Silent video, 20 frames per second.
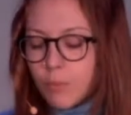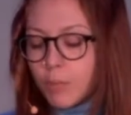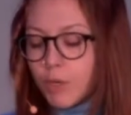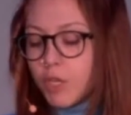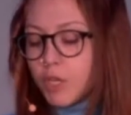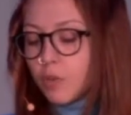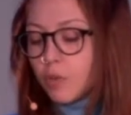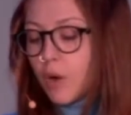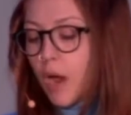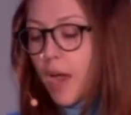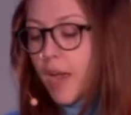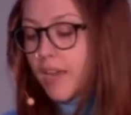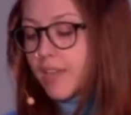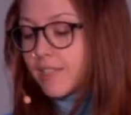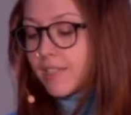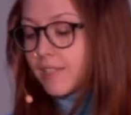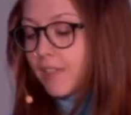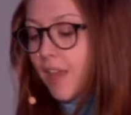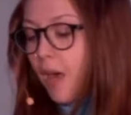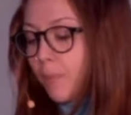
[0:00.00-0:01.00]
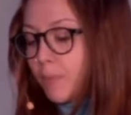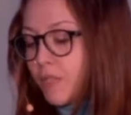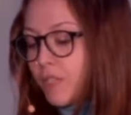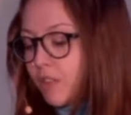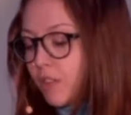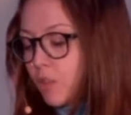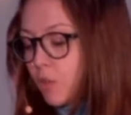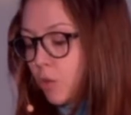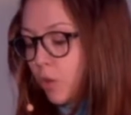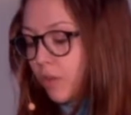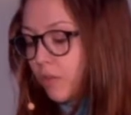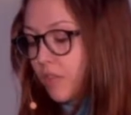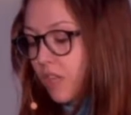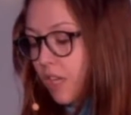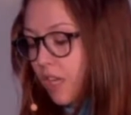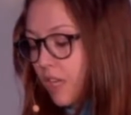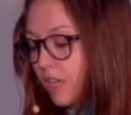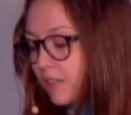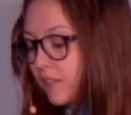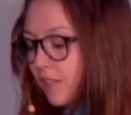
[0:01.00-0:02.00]
But Uriah slept at the door of the
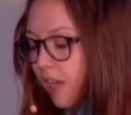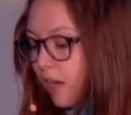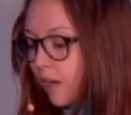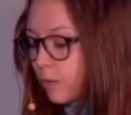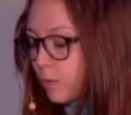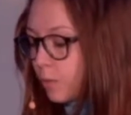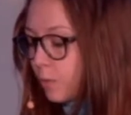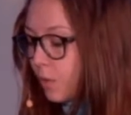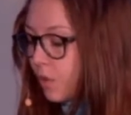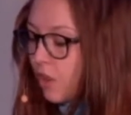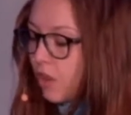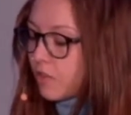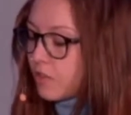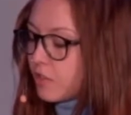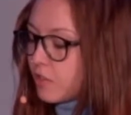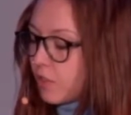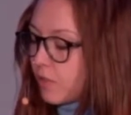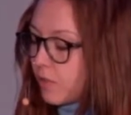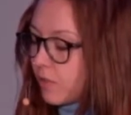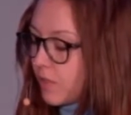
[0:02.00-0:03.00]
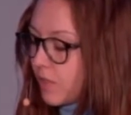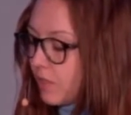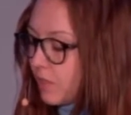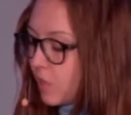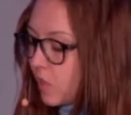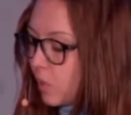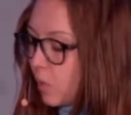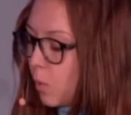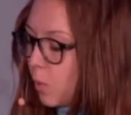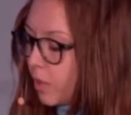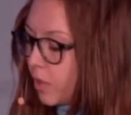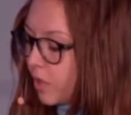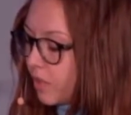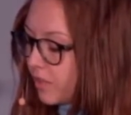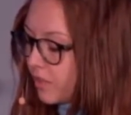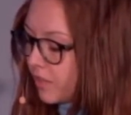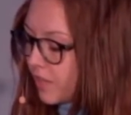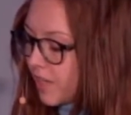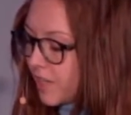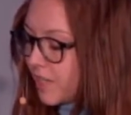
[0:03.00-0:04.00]
king's house with all the servants of his lord,
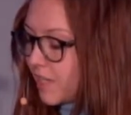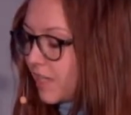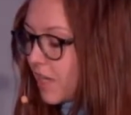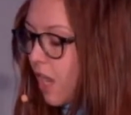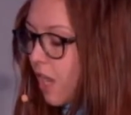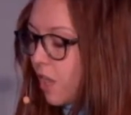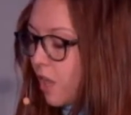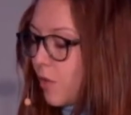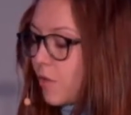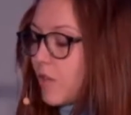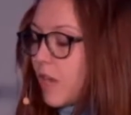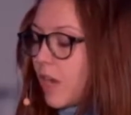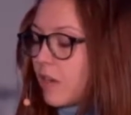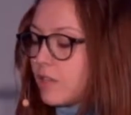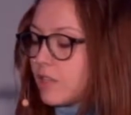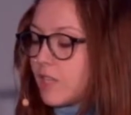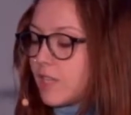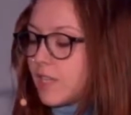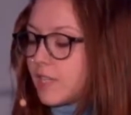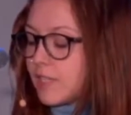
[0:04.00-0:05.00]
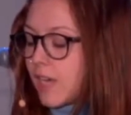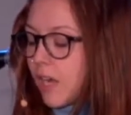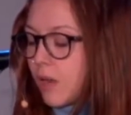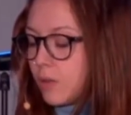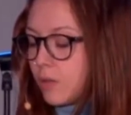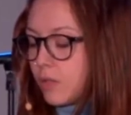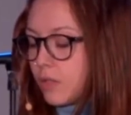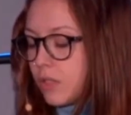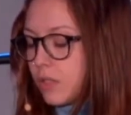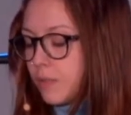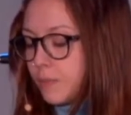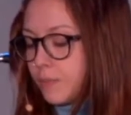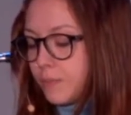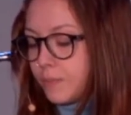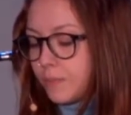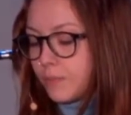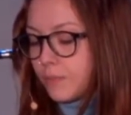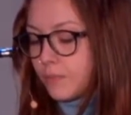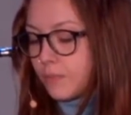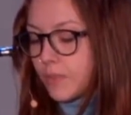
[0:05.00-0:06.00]
and did not go down to his house.
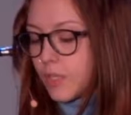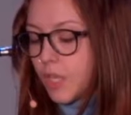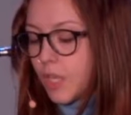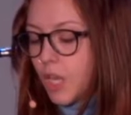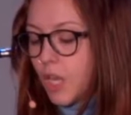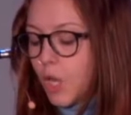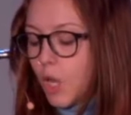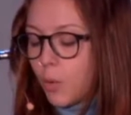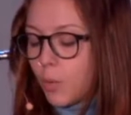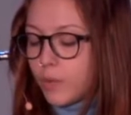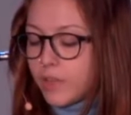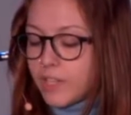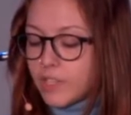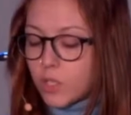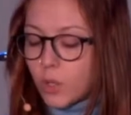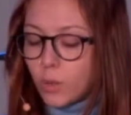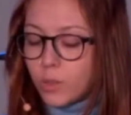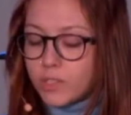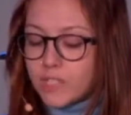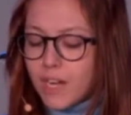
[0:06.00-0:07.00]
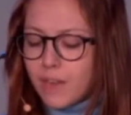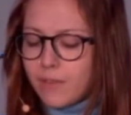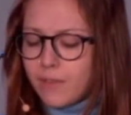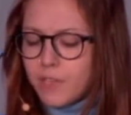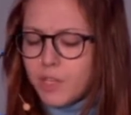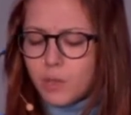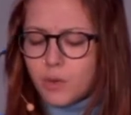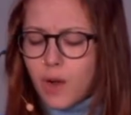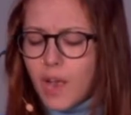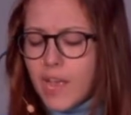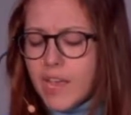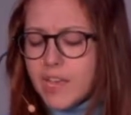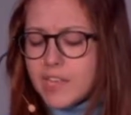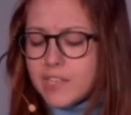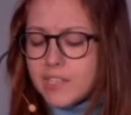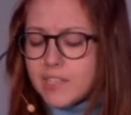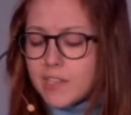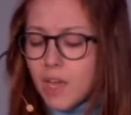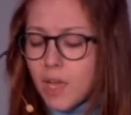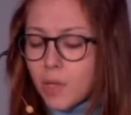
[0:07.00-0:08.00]
When they told David, Uriah
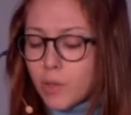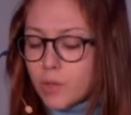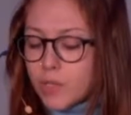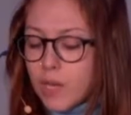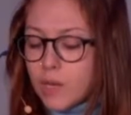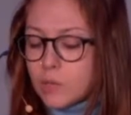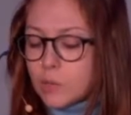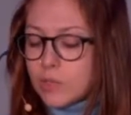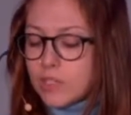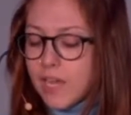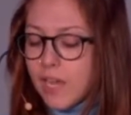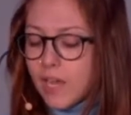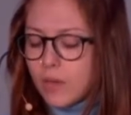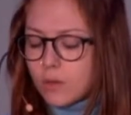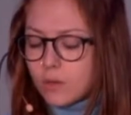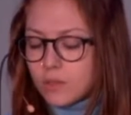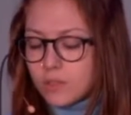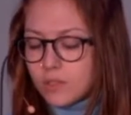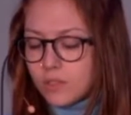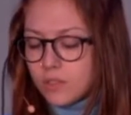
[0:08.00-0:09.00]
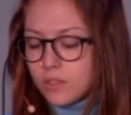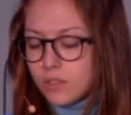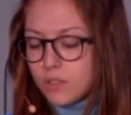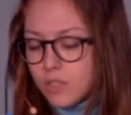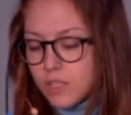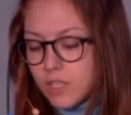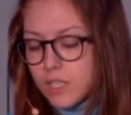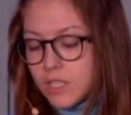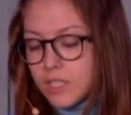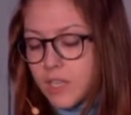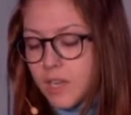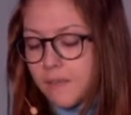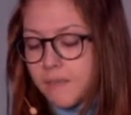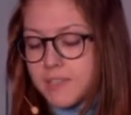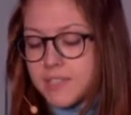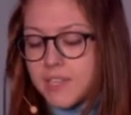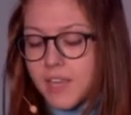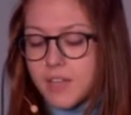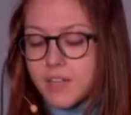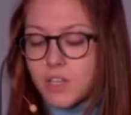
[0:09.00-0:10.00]
did not go down to his house.
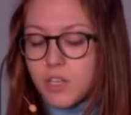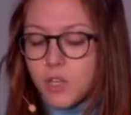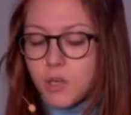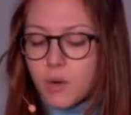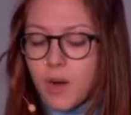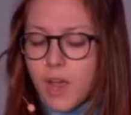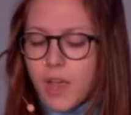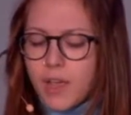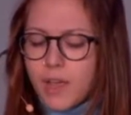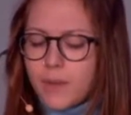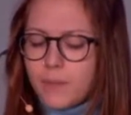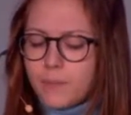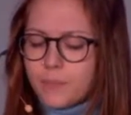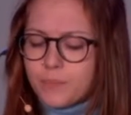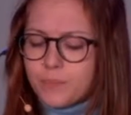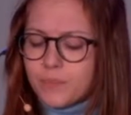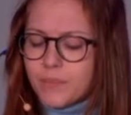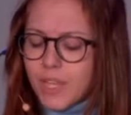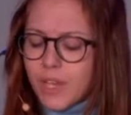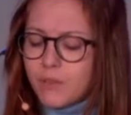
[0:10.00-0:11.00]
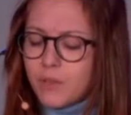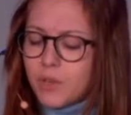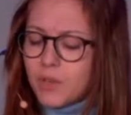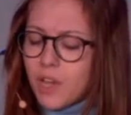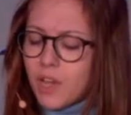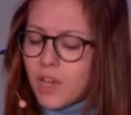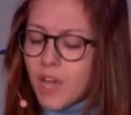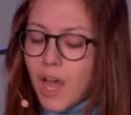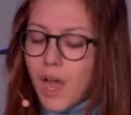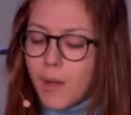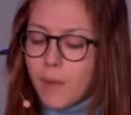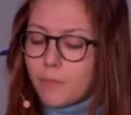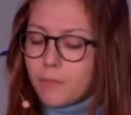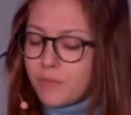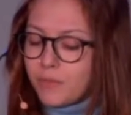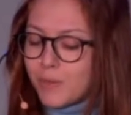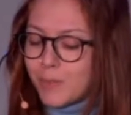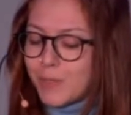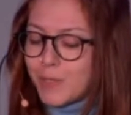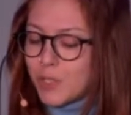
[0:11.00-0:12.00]
David said to Uriah, Have you not
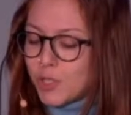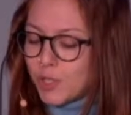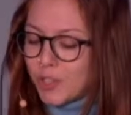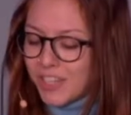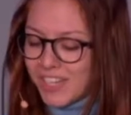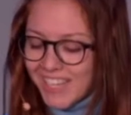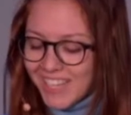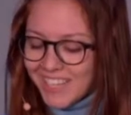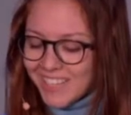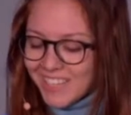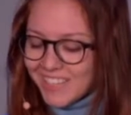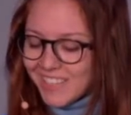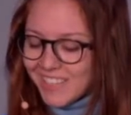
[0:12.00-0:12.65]
come from a journey?